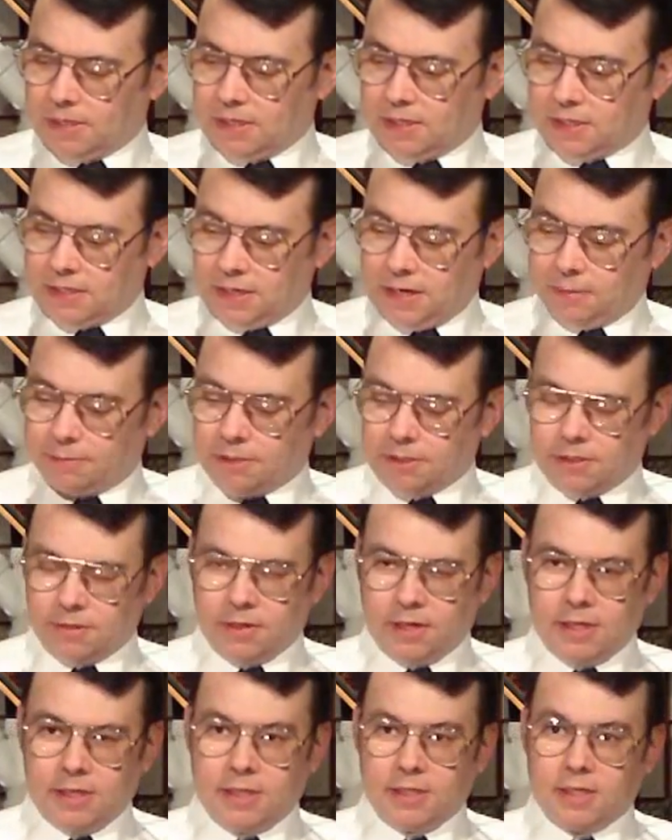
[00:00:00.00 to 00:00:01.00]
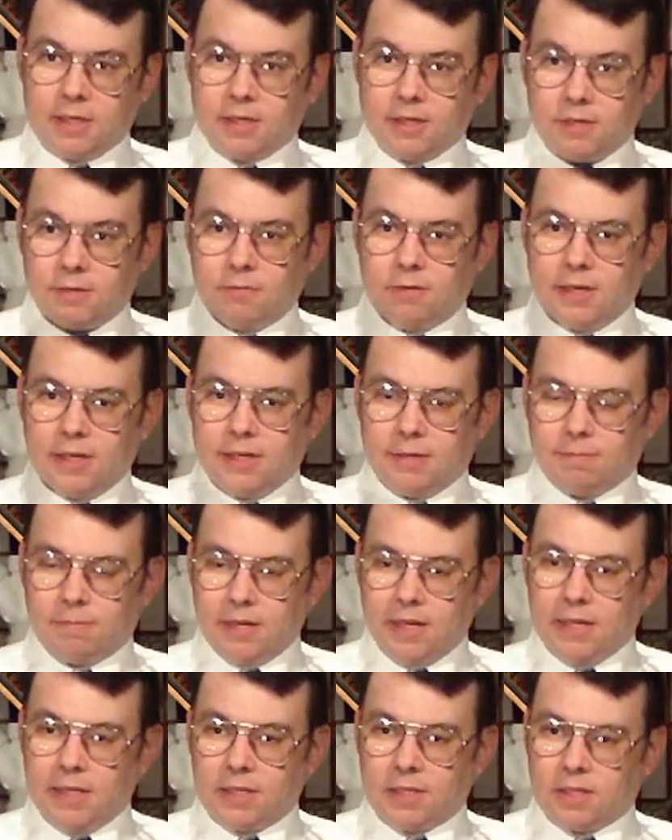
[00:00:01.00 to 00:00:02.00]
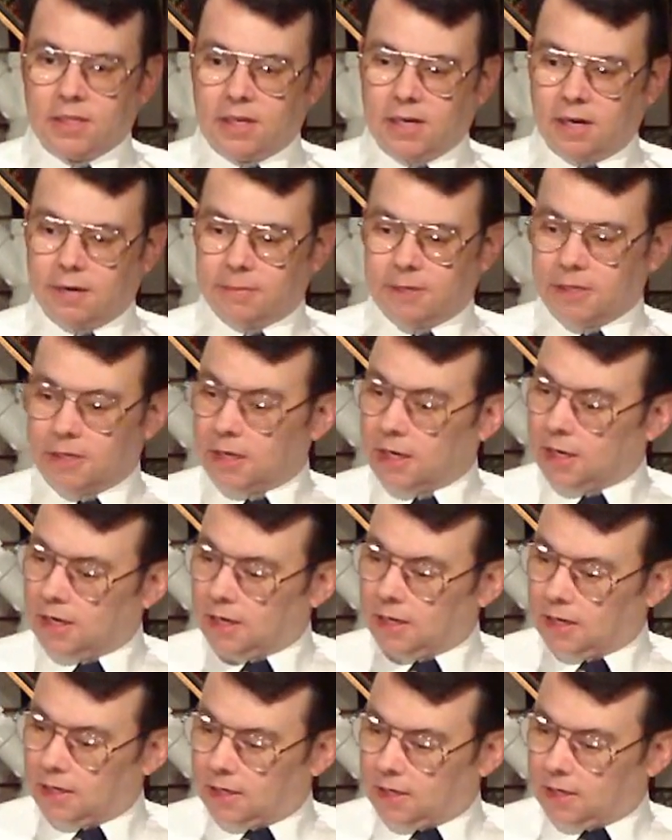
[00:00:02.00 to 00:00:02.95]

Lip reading: But this demonstrates a good way to play the theremin